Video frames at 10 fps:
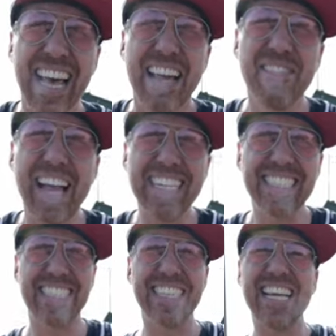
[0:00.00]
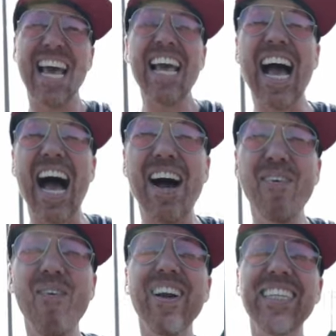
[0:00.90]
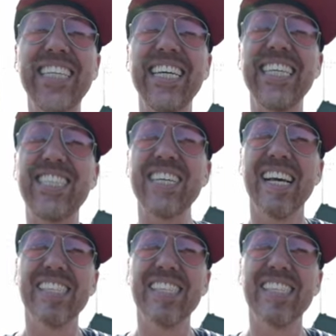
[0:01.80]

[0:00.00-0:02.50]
In fact, today I want to teach